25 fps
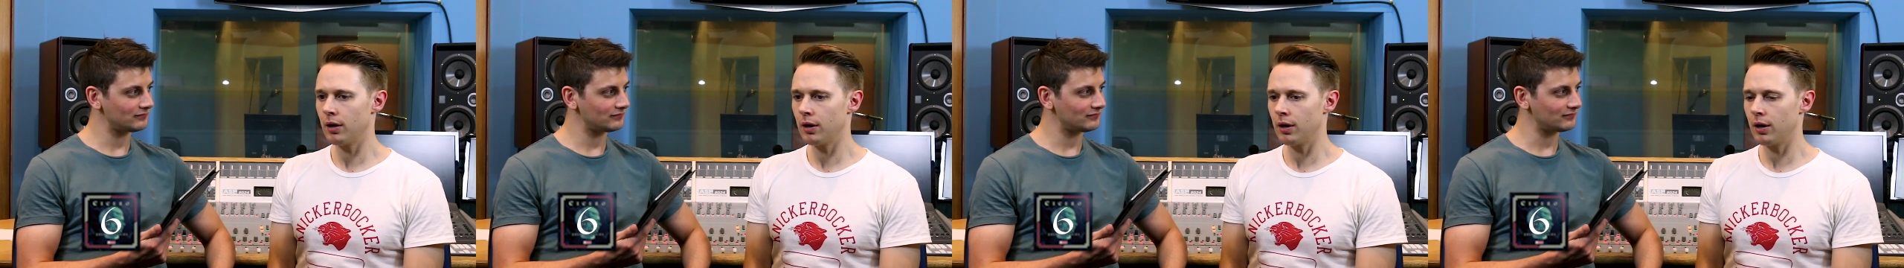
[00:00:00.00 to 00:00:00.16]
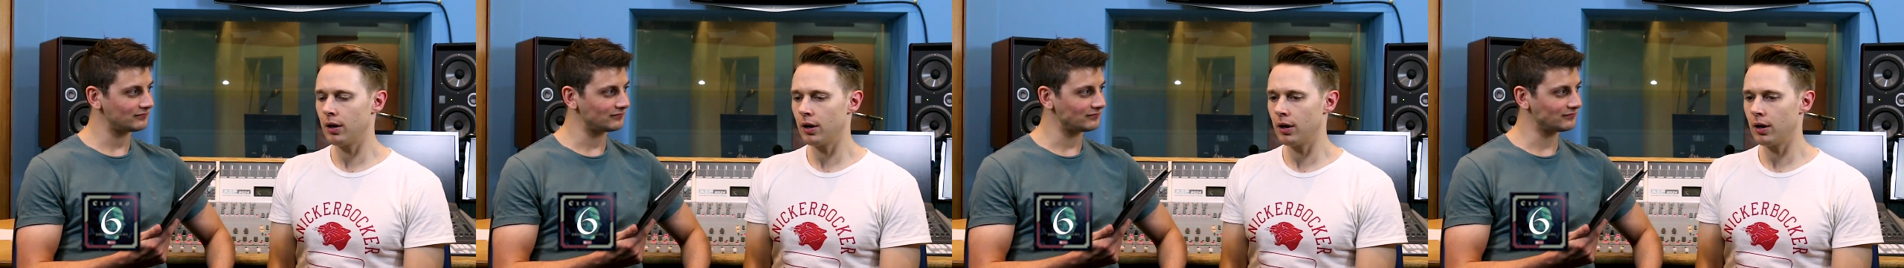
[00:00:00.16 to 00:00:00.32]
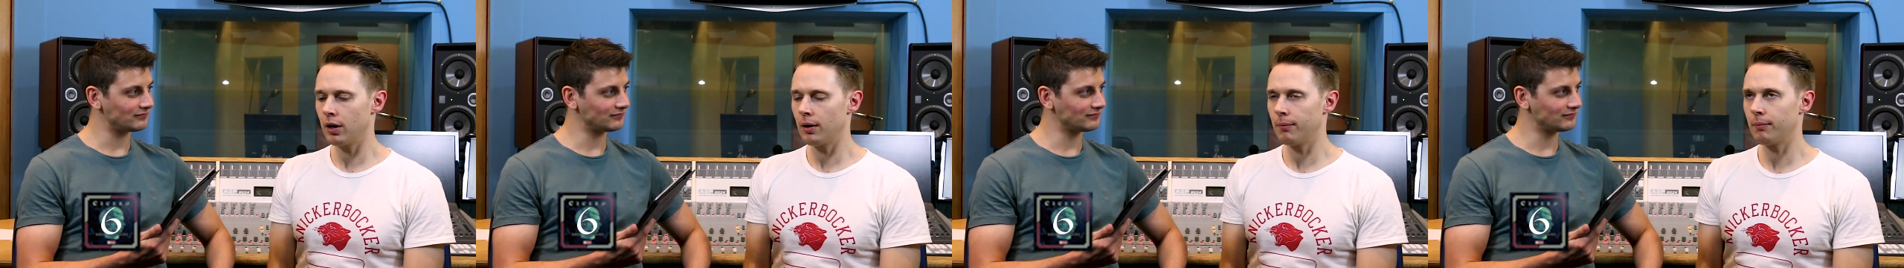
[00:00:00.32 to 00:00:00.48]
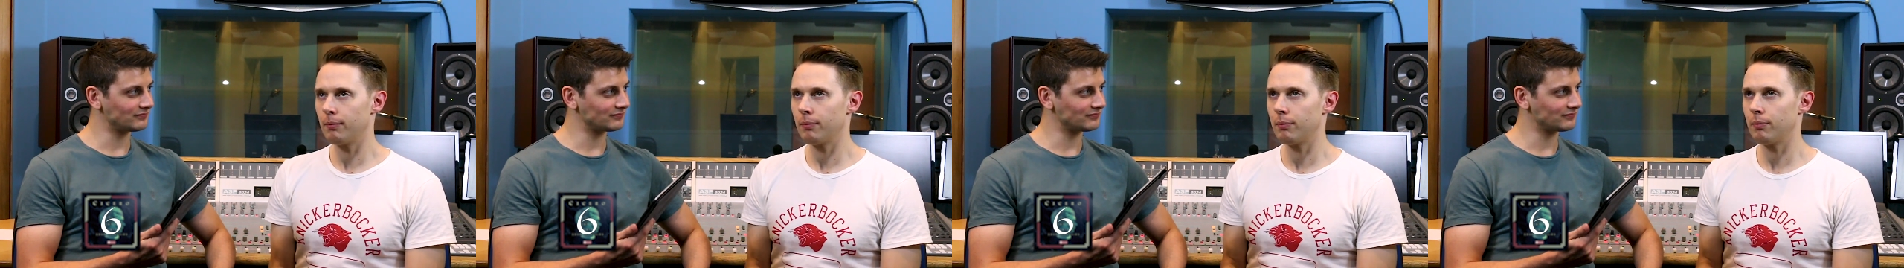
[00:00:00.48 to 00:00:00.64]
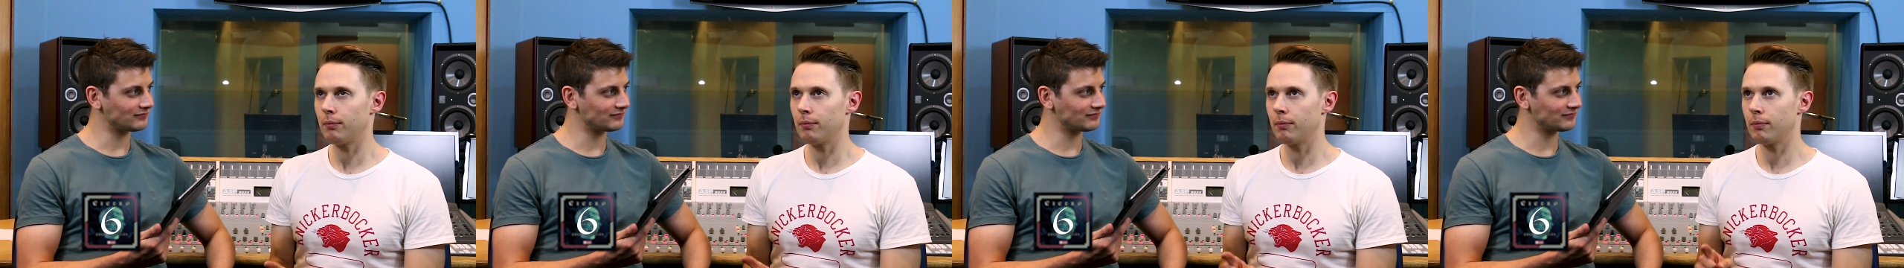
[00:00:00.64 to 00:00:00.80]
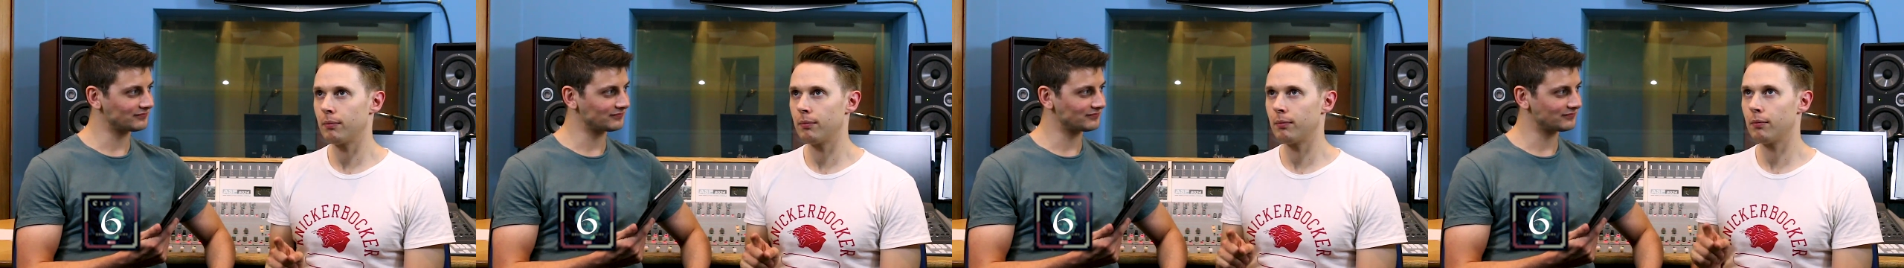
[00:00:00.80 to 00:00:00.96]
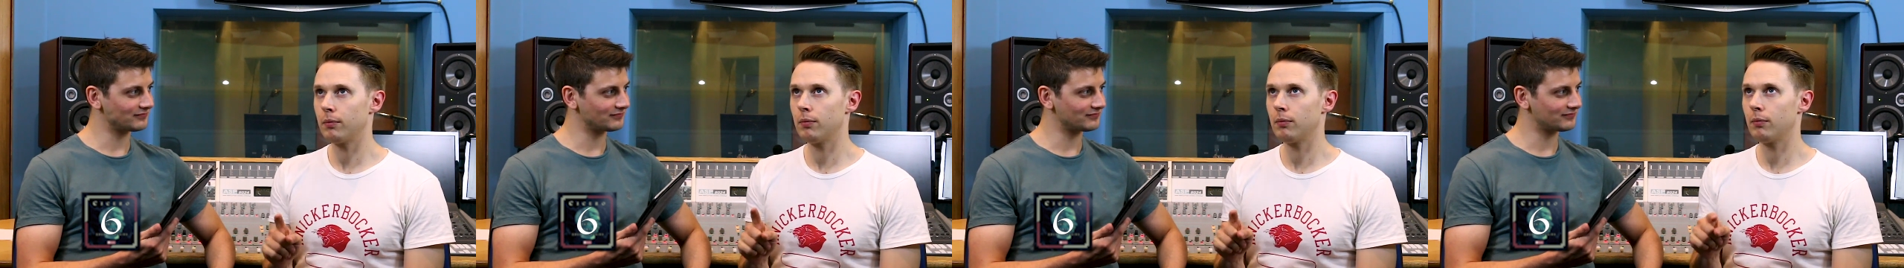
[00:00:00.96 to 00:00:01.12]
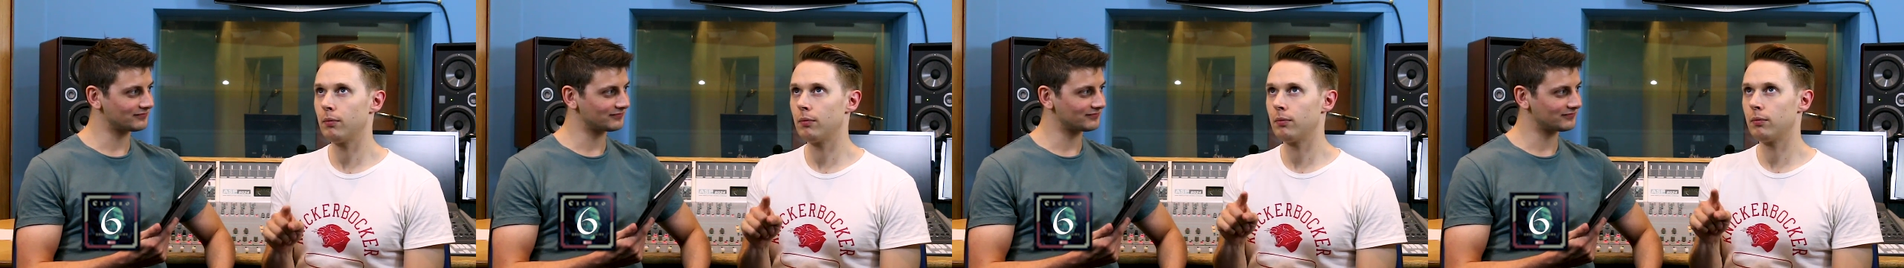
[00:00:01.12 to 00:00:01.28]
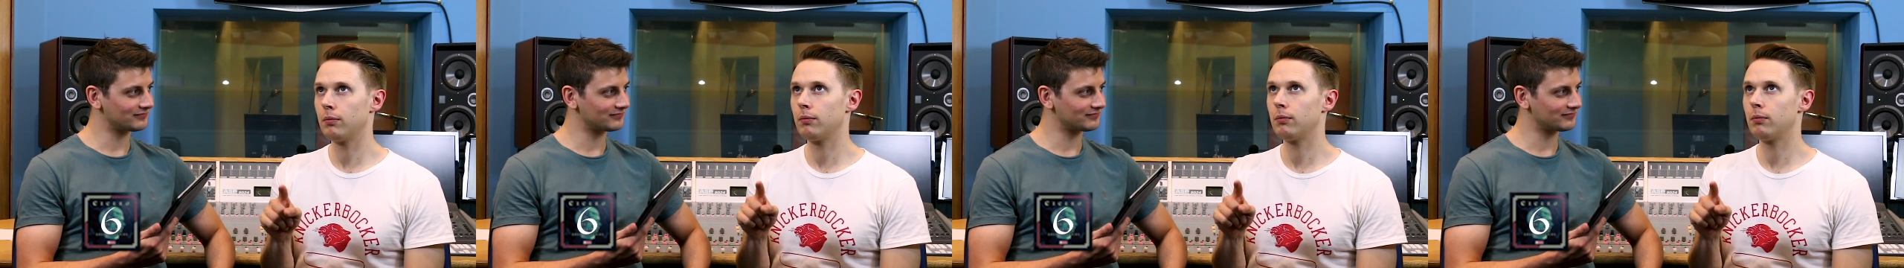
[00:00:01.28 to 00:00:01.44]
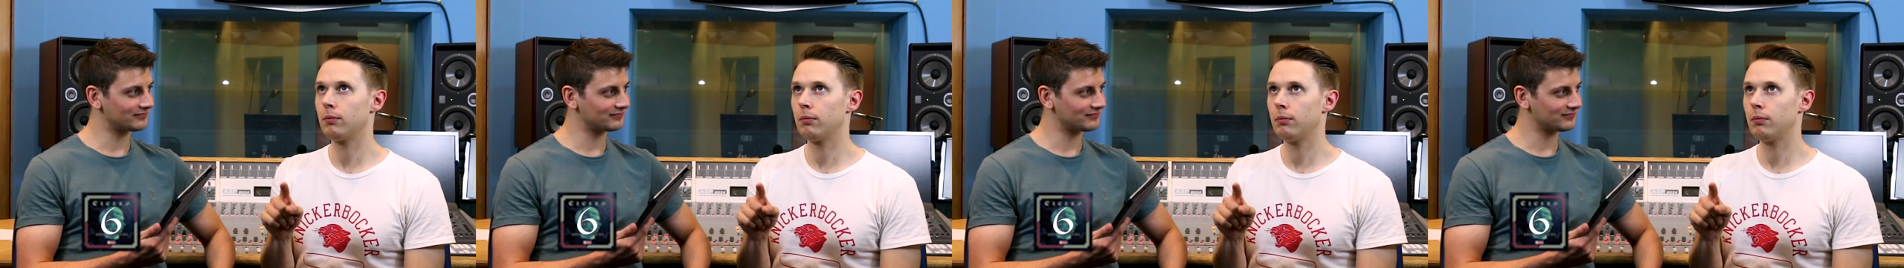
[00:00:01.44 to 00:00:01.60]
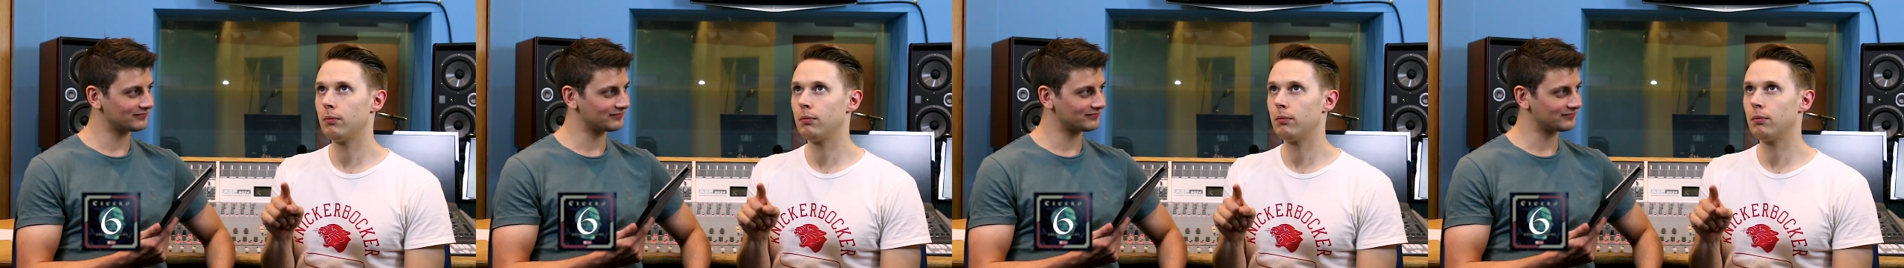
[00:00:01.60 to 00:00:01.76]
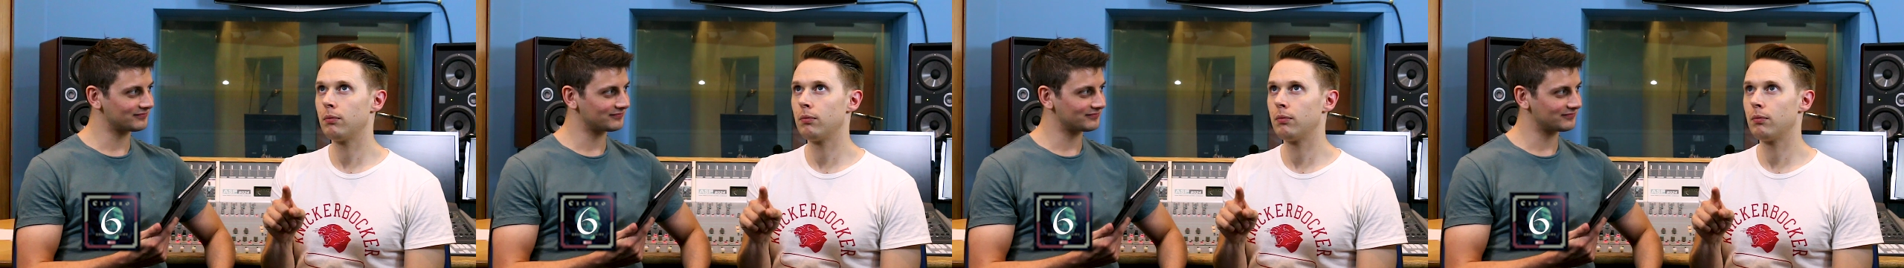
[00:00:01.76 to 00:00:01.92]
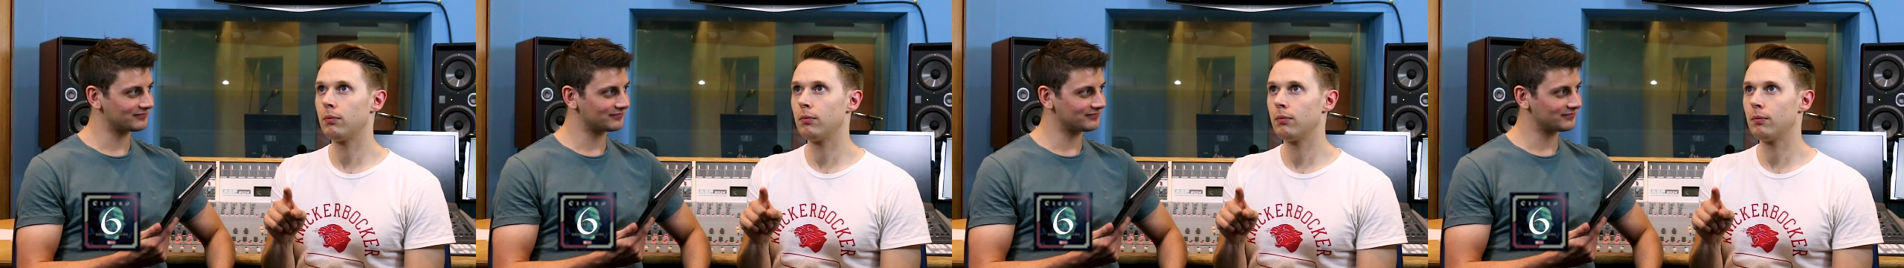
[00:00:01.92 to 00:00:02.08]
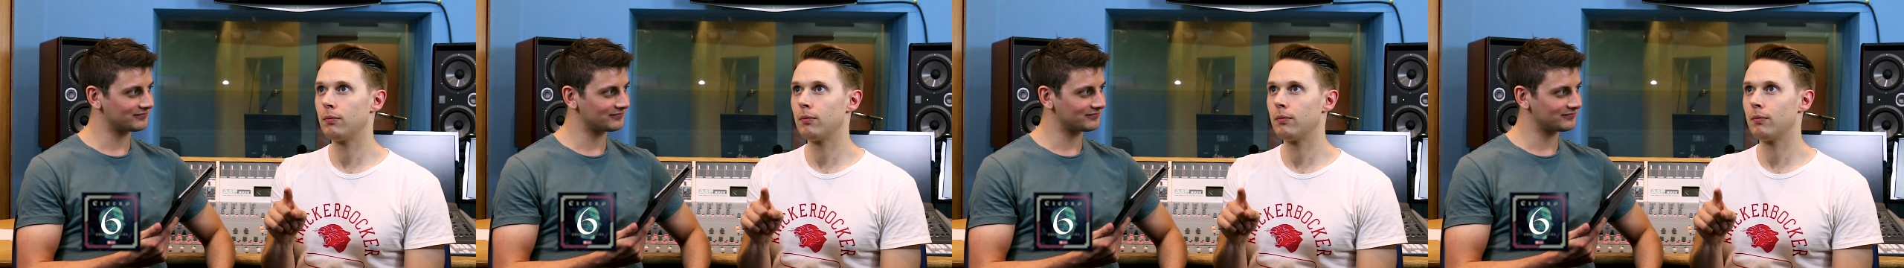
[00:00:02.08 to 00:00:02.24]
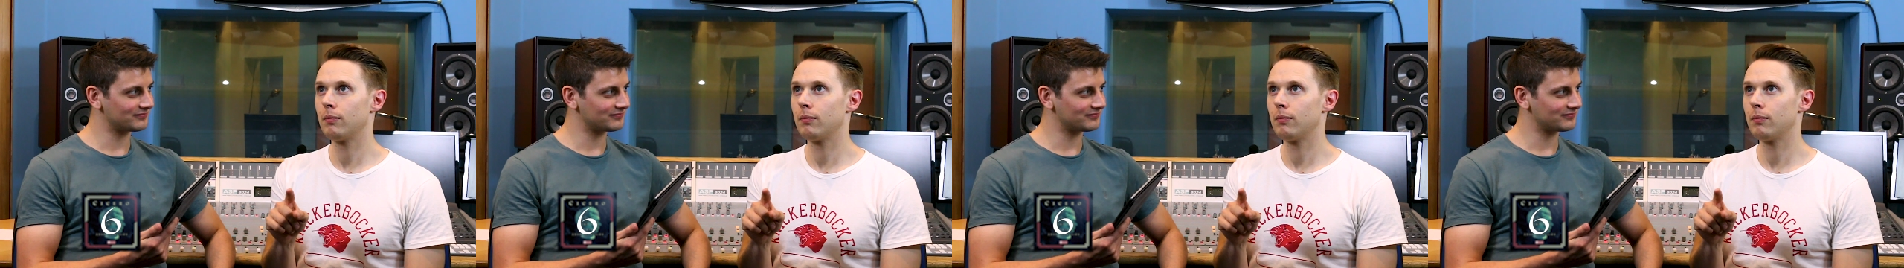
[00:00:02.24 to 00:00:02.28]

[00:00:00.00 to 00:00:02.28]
Nothing is said.